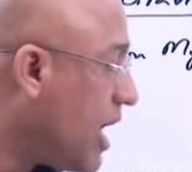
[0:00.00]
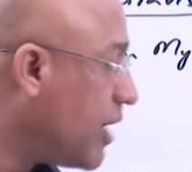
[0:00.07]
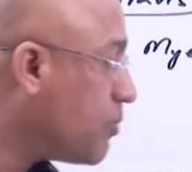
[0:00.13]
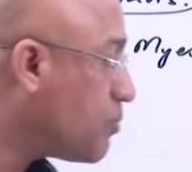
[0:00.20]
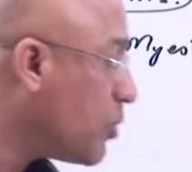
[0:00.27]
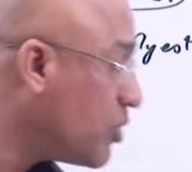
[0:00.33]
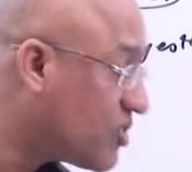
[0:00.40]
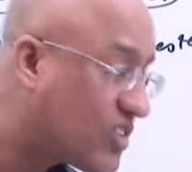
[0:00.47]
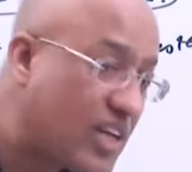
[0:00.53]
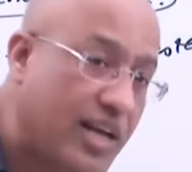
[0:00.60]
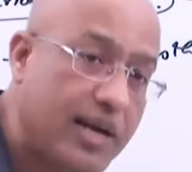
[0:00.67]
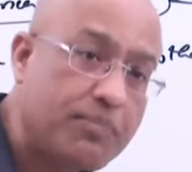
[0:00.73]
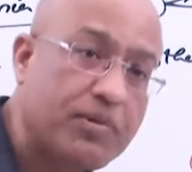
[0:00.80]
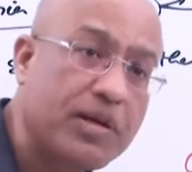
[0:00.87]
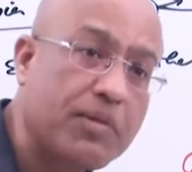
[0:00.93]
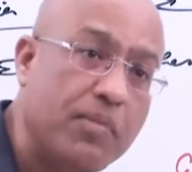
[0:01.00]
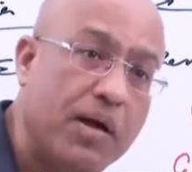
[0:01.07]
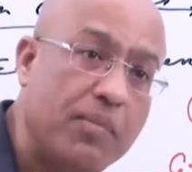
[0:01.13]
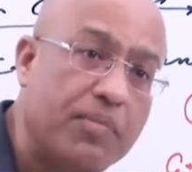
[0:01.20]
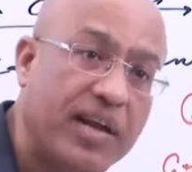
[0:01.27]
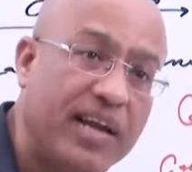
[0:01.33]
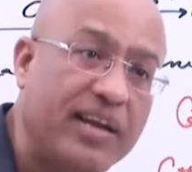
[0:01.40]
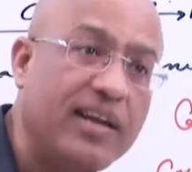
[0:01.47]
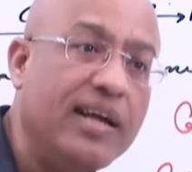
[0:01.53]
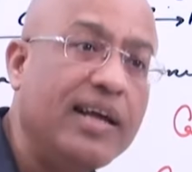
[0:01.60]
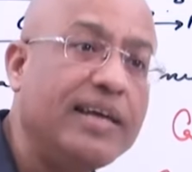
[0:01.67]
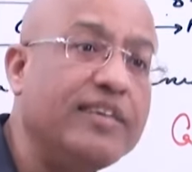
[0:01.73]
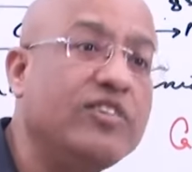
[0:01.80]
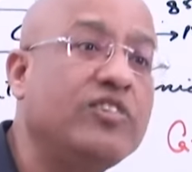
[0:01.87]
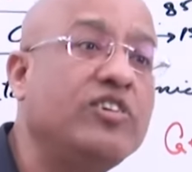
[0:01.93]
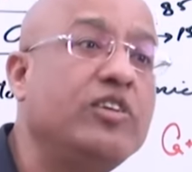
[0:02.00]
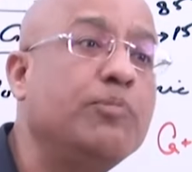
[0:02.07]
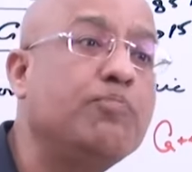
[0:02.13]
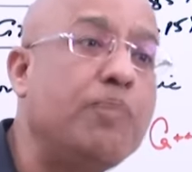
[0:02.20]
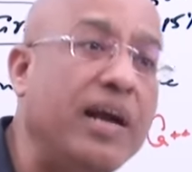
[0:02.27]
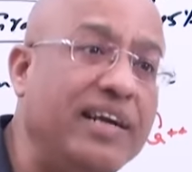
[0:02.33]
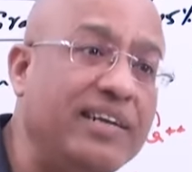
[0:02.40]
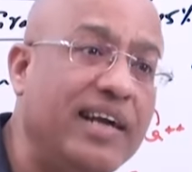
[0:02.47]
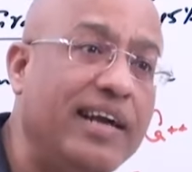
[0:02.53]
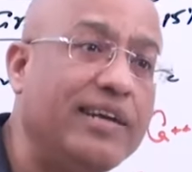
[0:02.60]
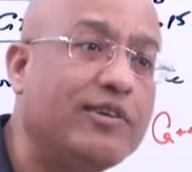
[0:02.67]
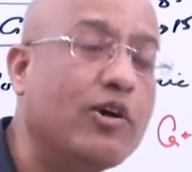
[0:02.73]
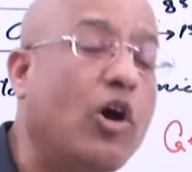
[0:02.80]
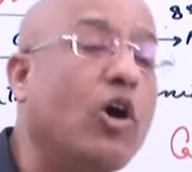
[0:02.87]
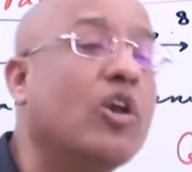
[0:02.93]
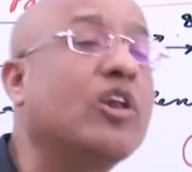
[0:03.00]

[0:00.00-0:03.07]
and postsynaptic membrane is dependent or